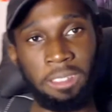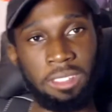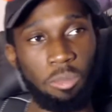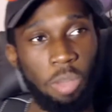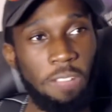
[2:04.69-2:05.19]

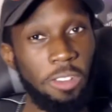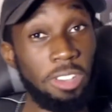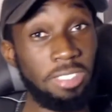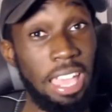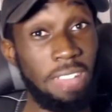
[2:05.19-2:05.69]
My
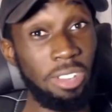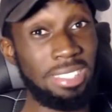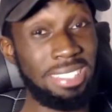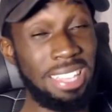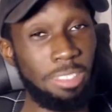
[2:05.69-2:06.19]
first ever
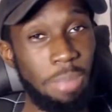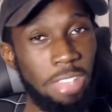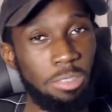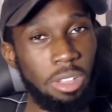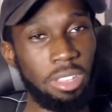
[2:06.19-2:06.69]
intense
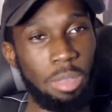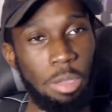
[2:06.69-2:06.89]
basketball game,